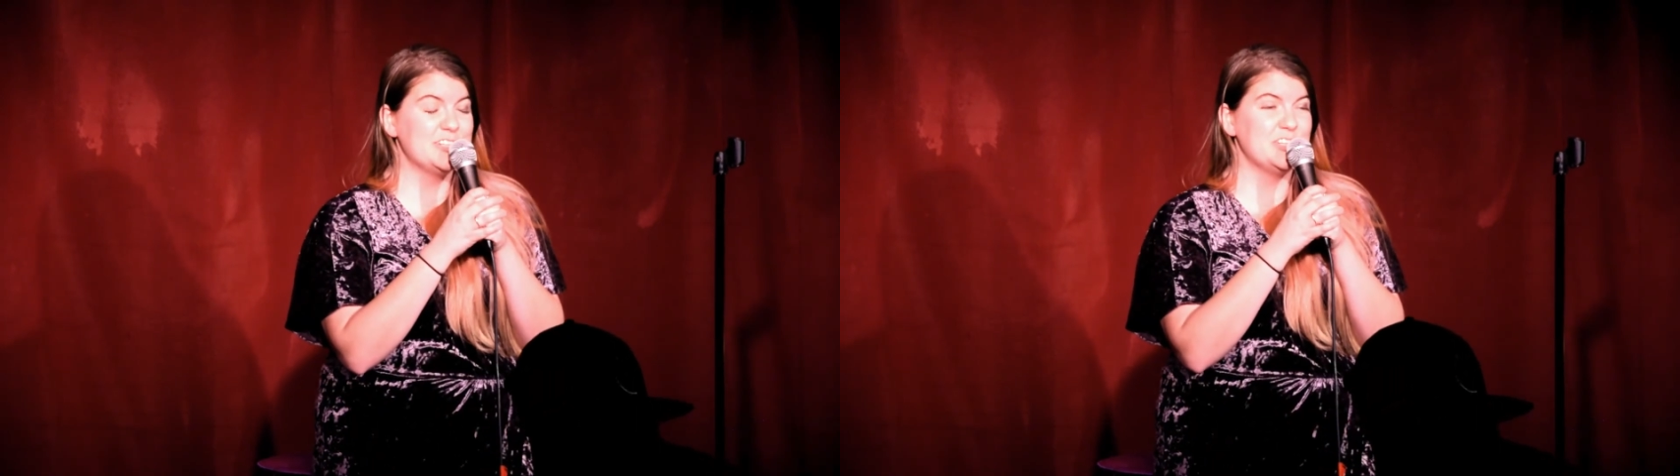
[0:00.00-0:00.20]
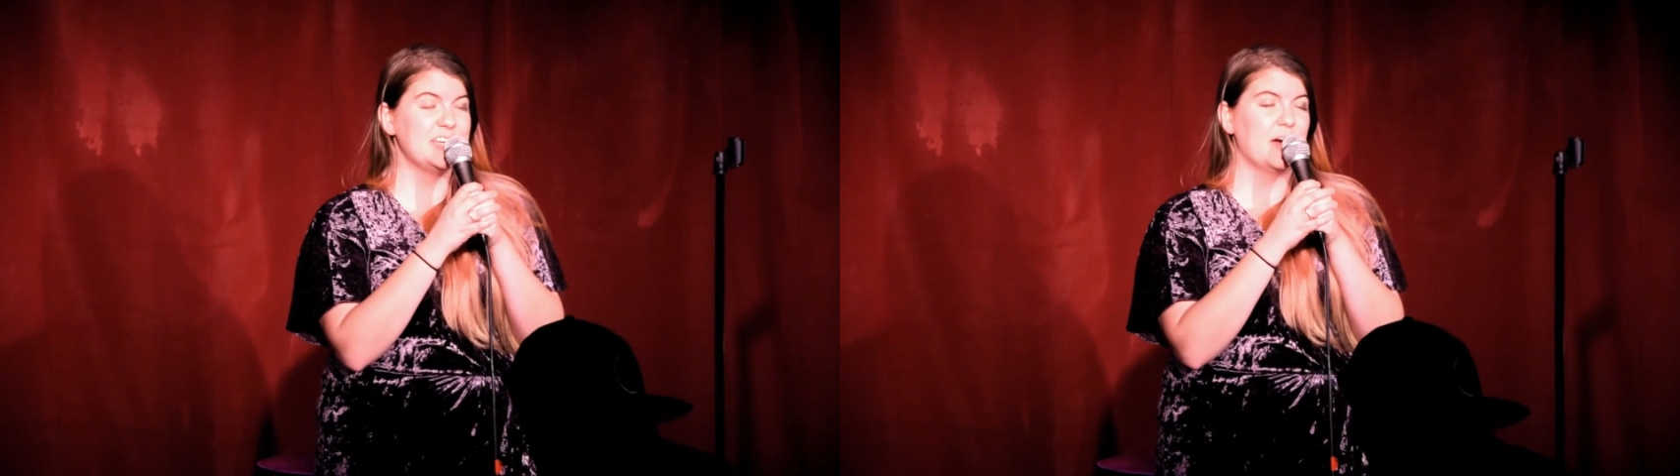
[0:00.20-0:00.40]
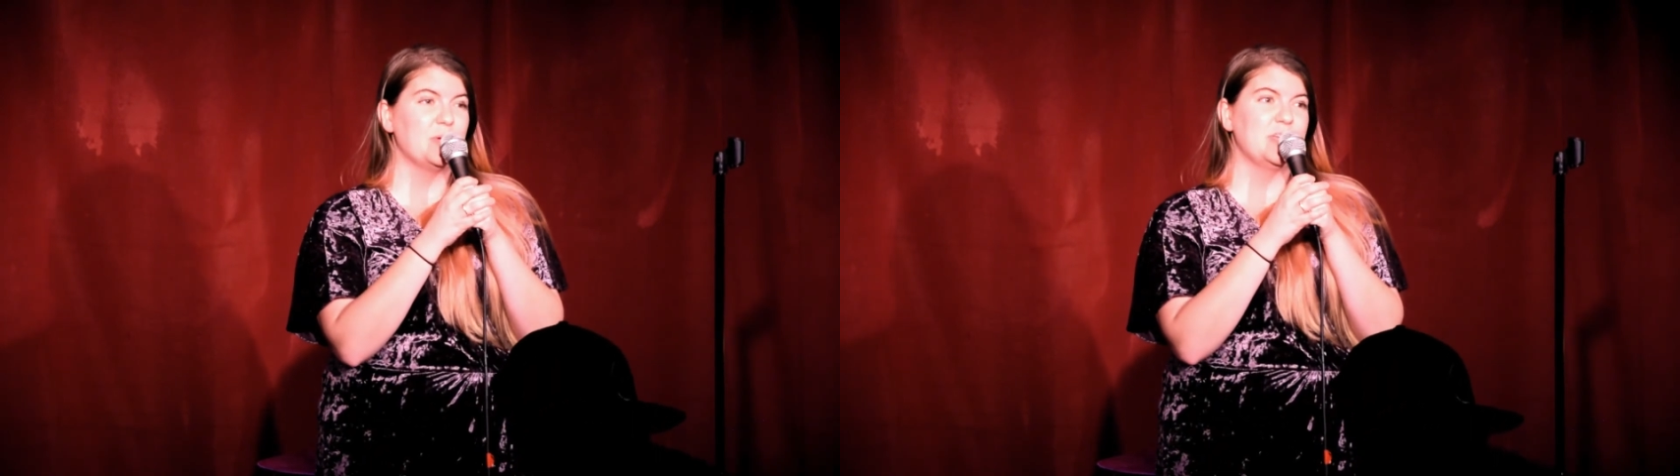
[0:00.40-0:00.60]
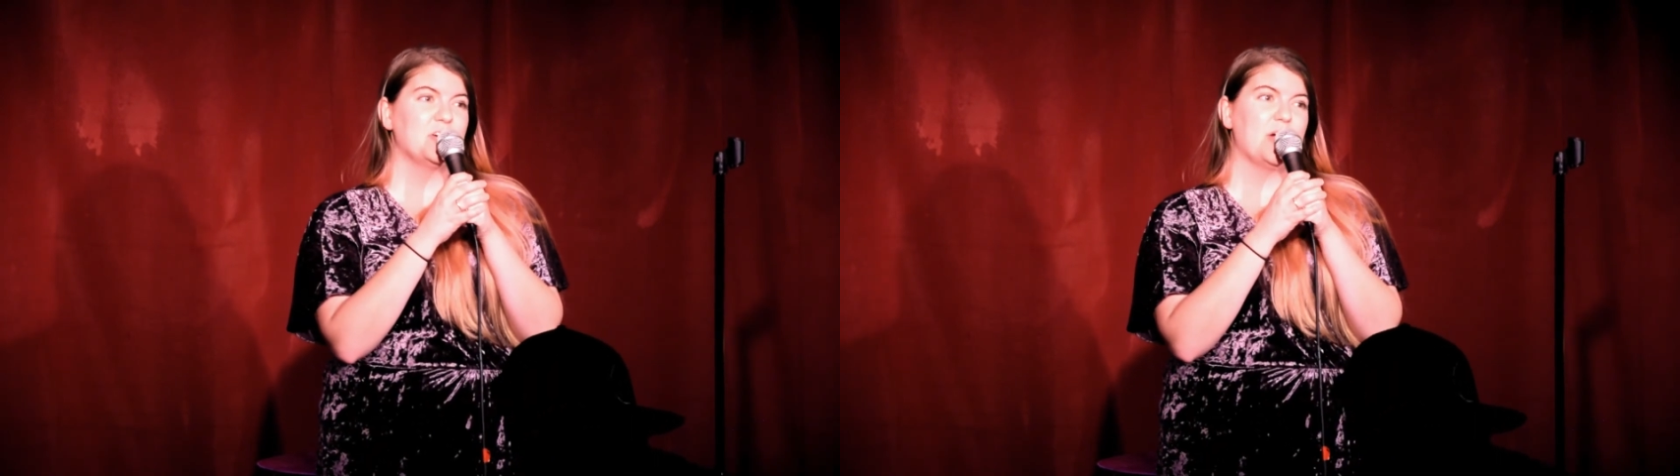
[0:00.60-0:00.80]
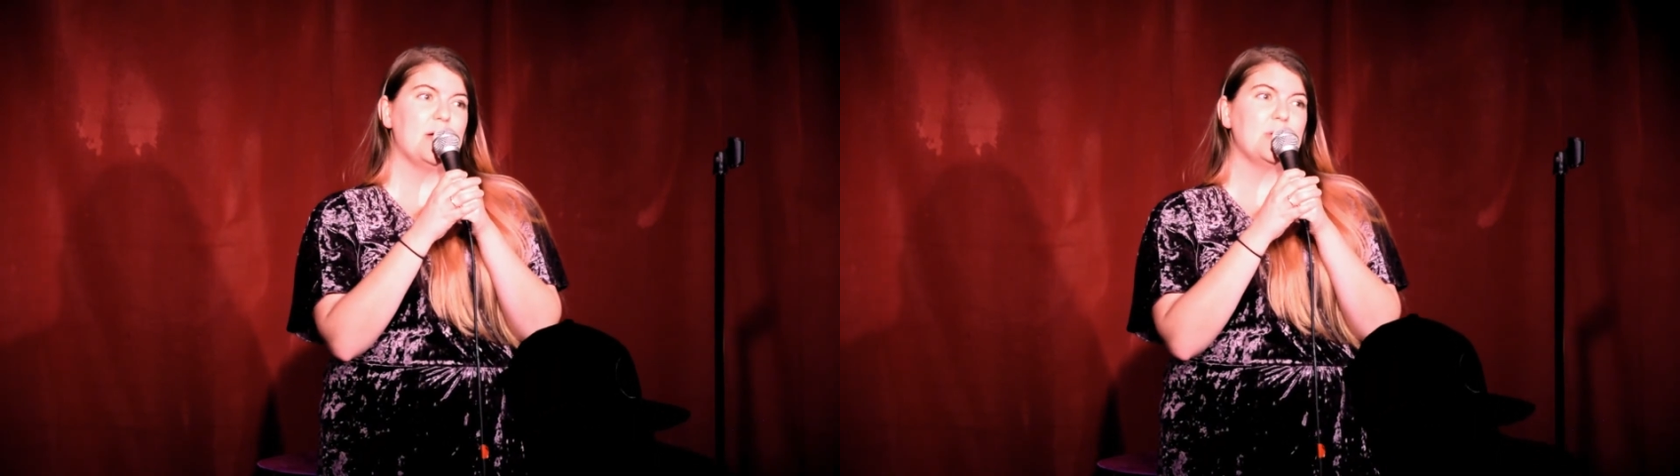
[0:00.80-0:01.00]
She's not really
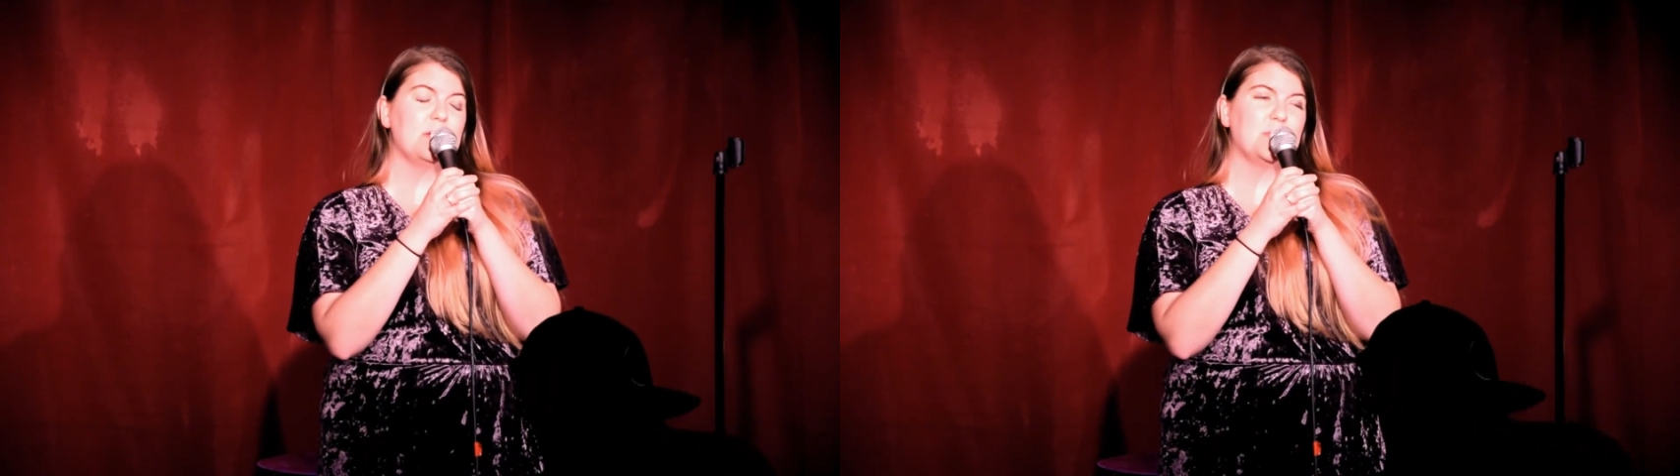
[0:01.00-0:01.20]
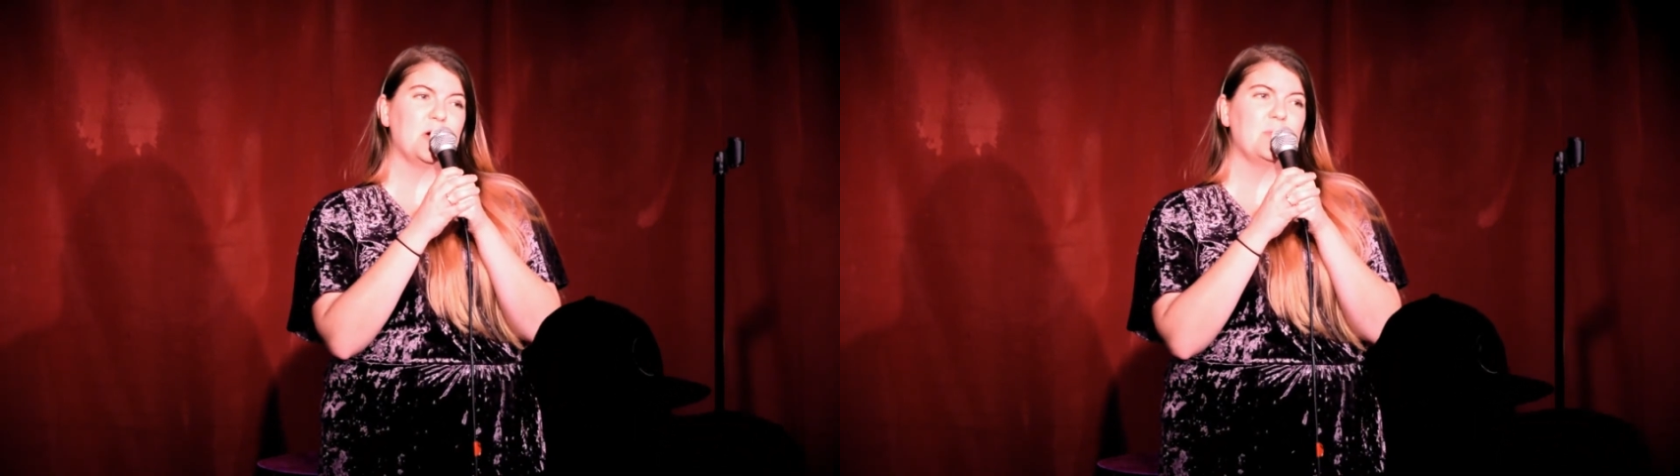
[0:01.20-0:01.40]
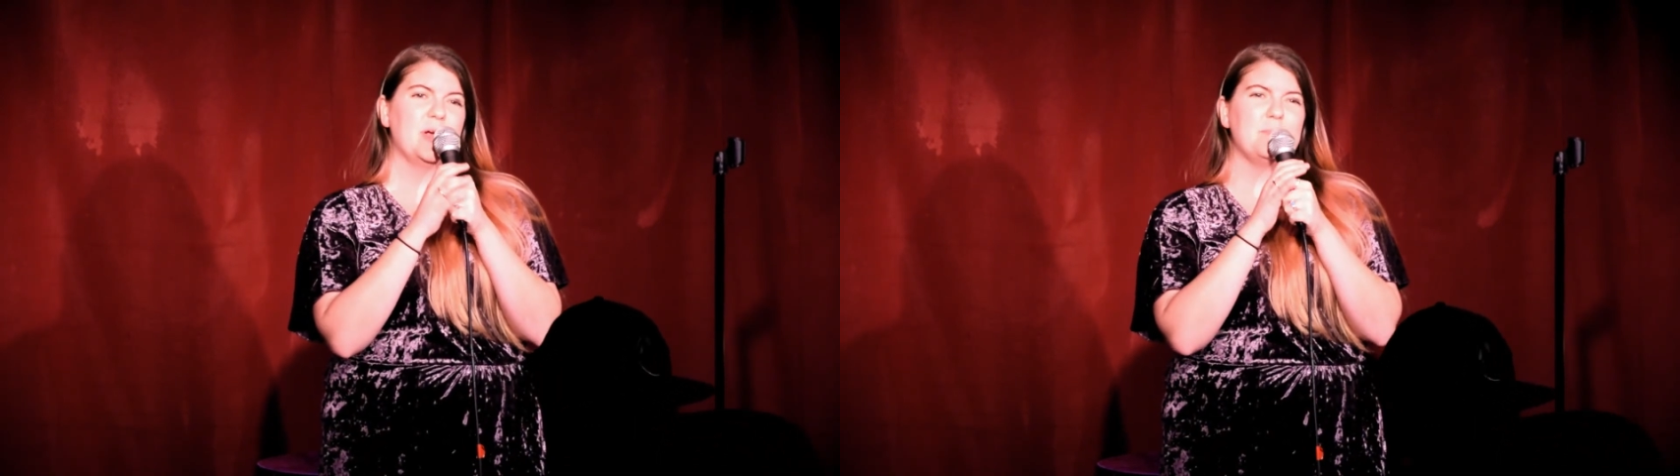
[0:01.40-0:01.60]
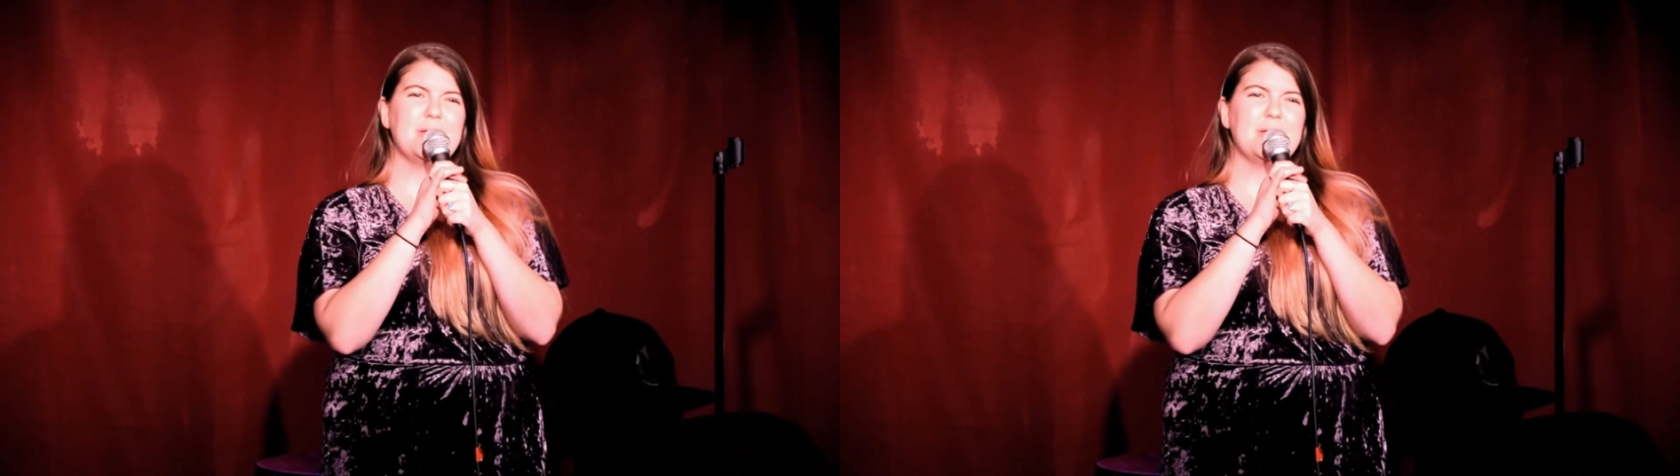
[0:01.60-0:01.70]
grandma appropriate,